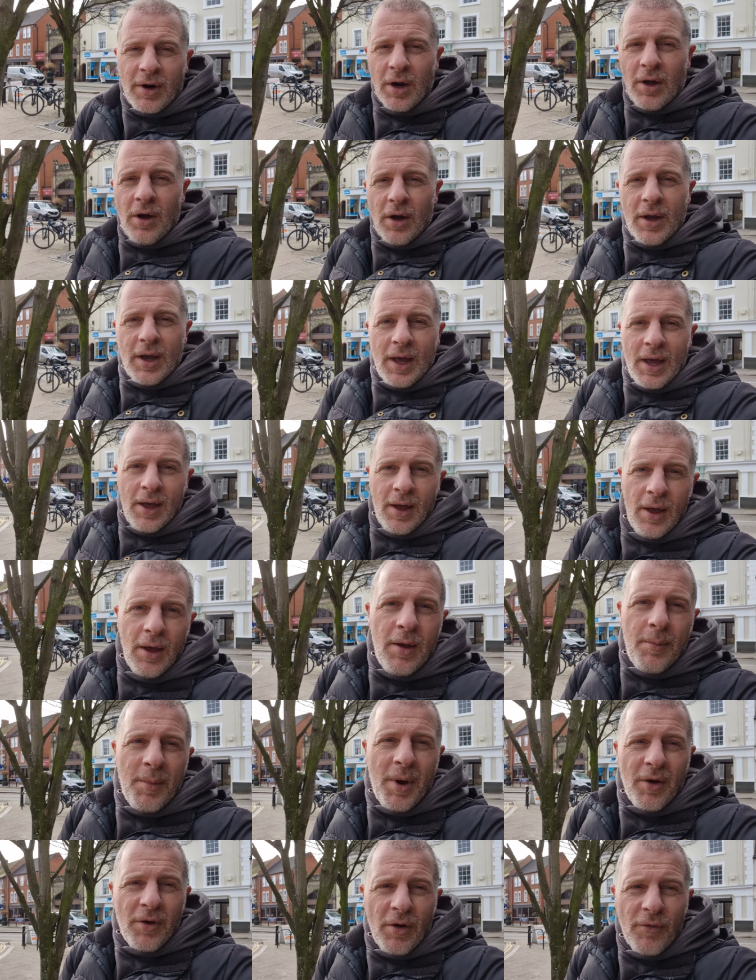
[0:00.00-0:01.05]
o'clock
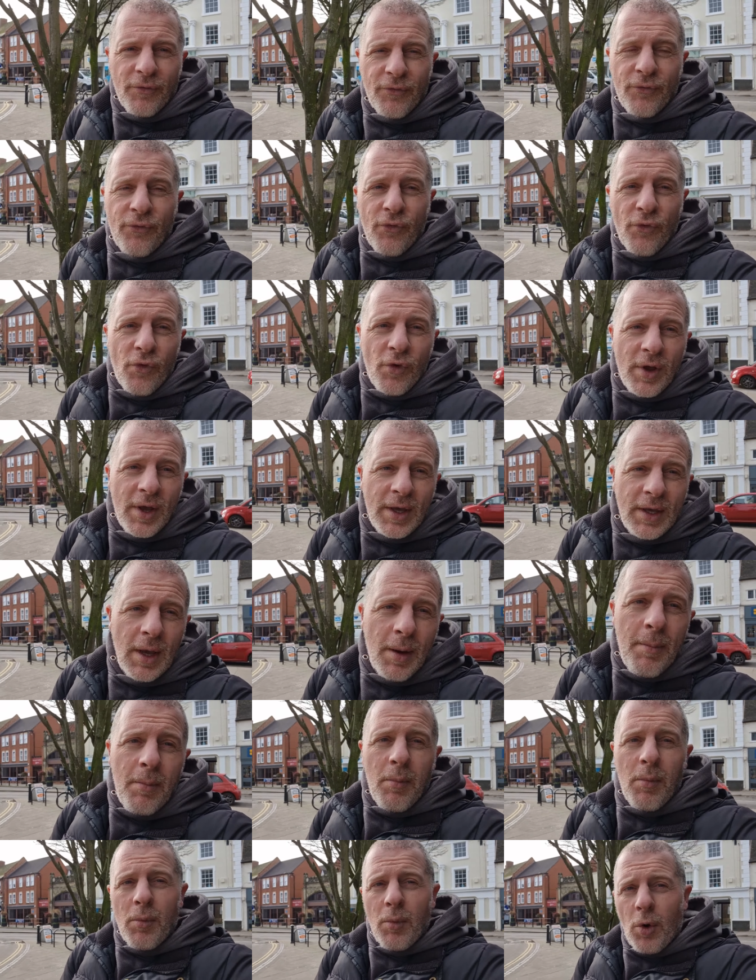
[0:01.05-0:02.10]
um, I've got three
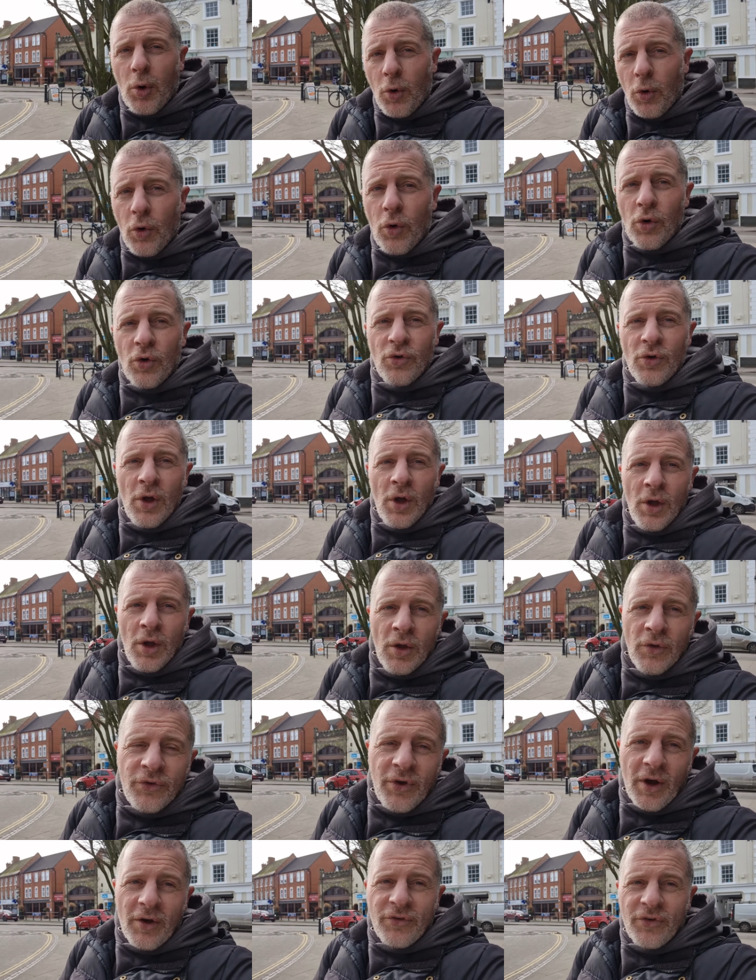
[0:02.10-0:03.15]
more
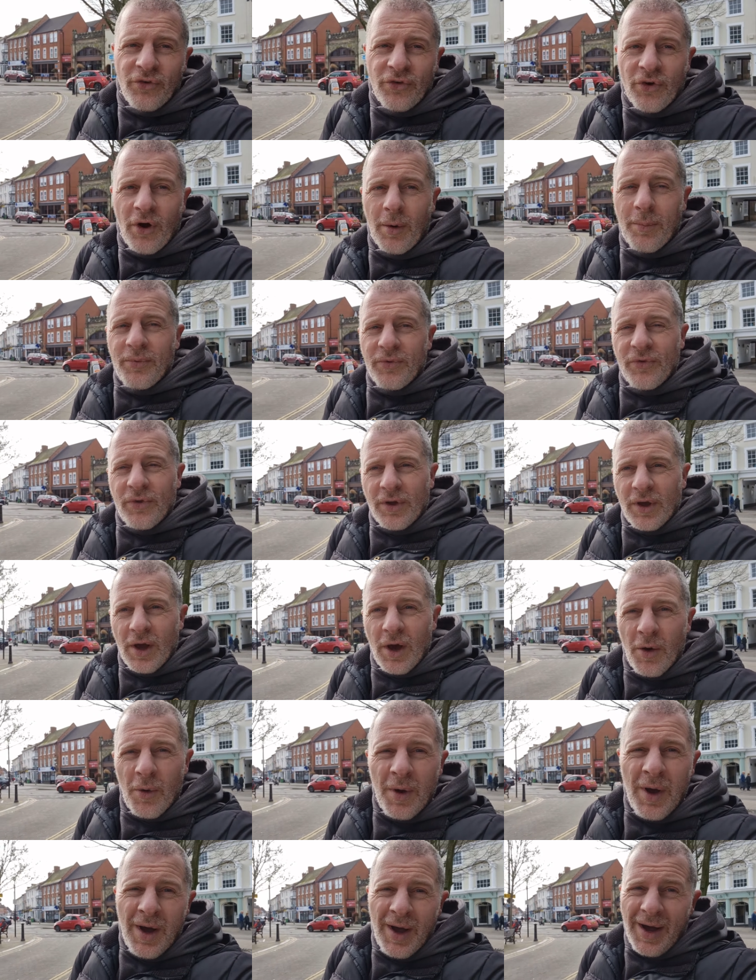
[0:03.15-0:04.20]
charity shops to
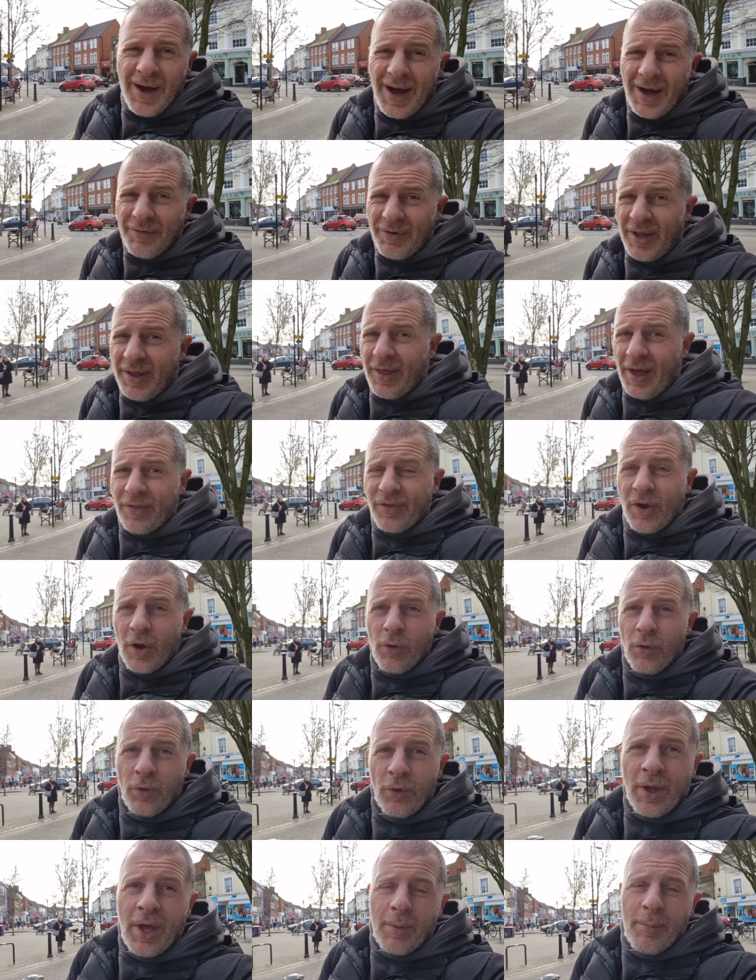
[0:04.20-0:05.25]
go haven't hit that
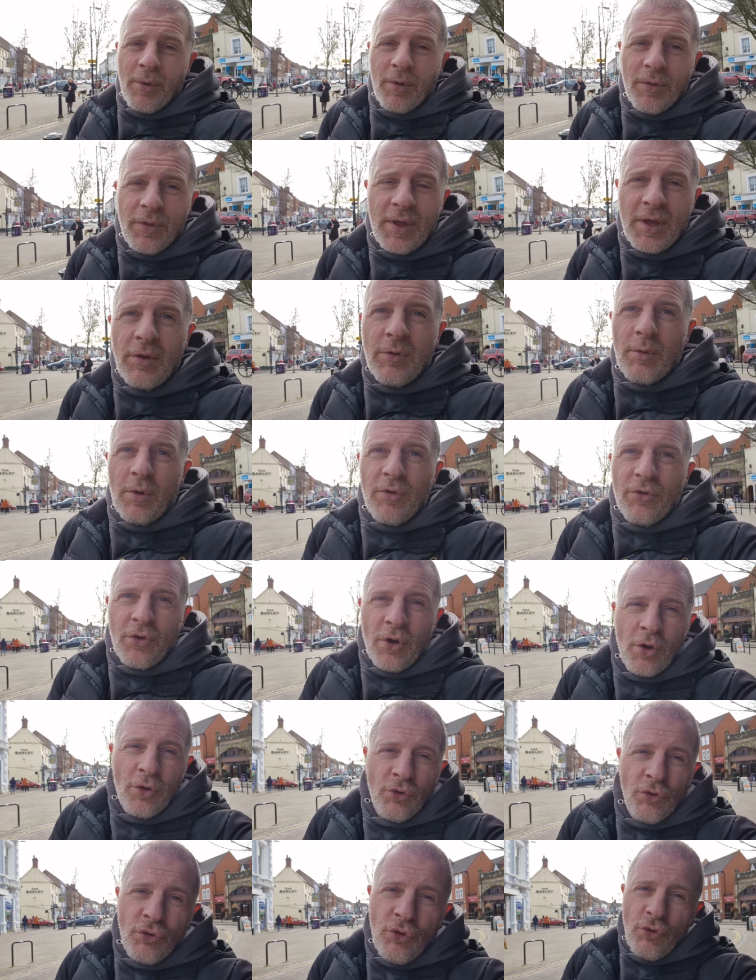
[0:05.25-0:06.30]
total yet but these ones
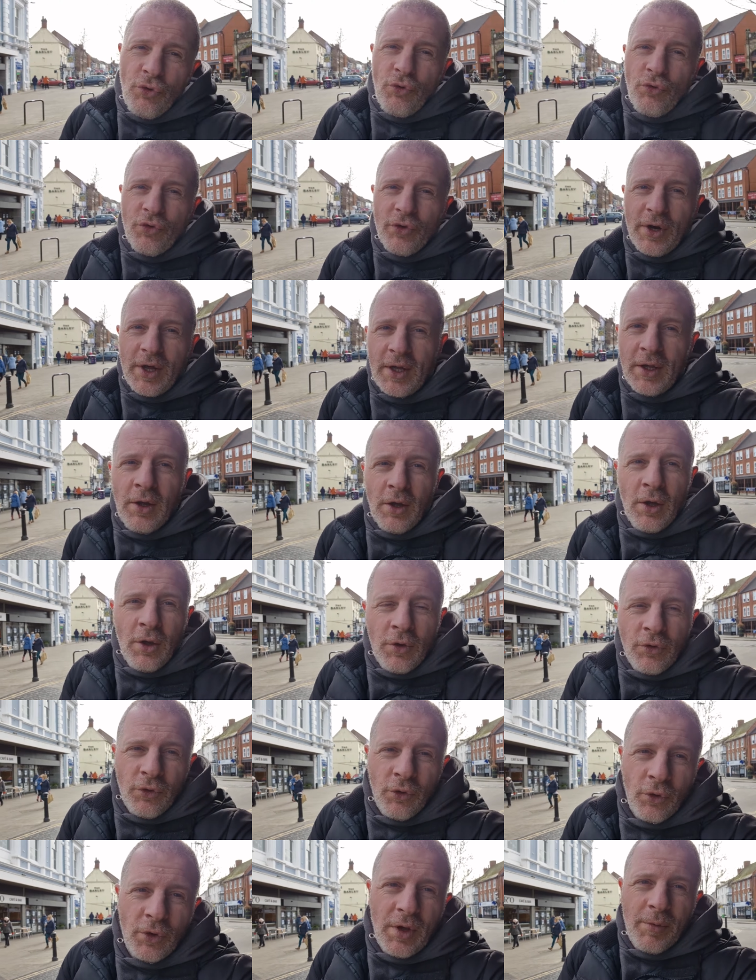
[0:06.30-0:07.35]
usually
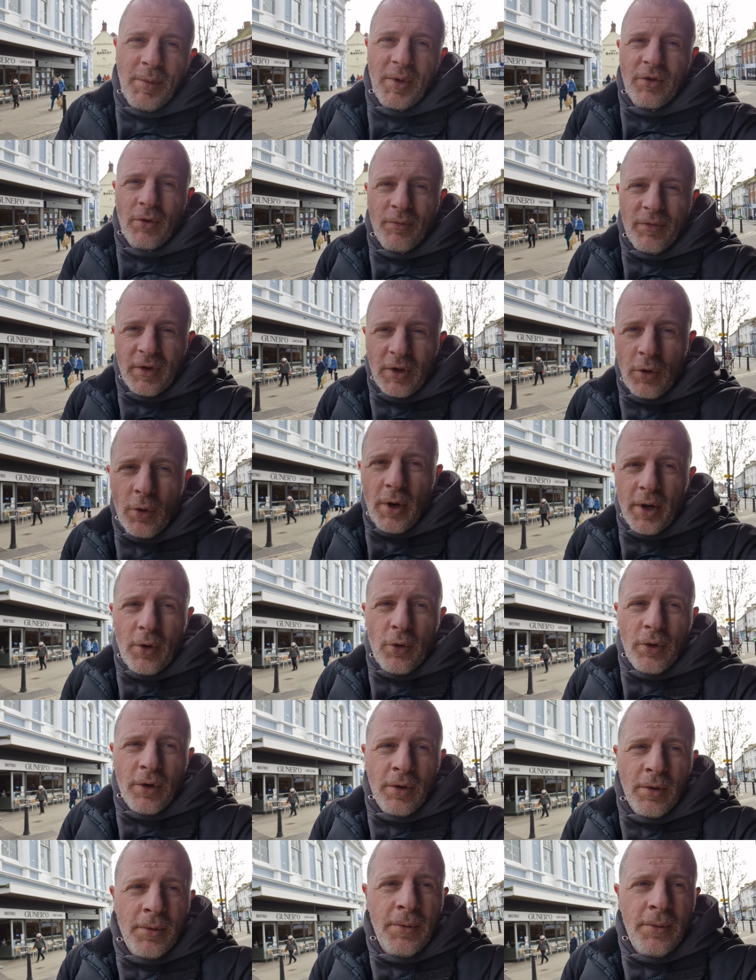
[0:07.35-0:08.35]
do give me something quite good